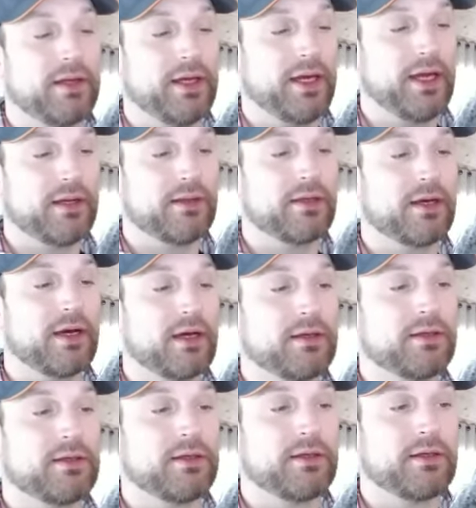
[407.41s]
And,
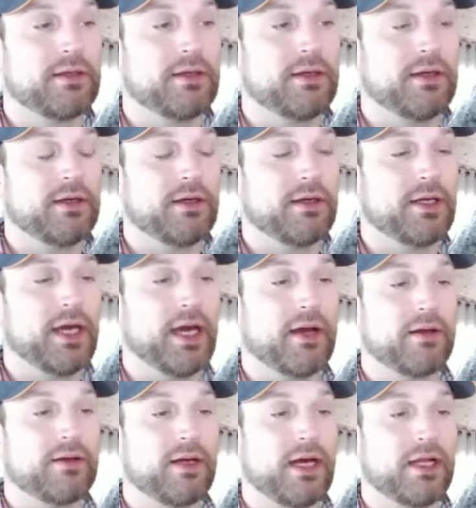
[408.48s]
yeah,
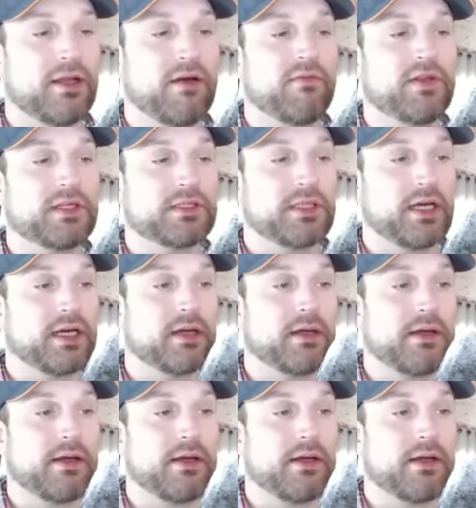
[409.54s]
I love this thing.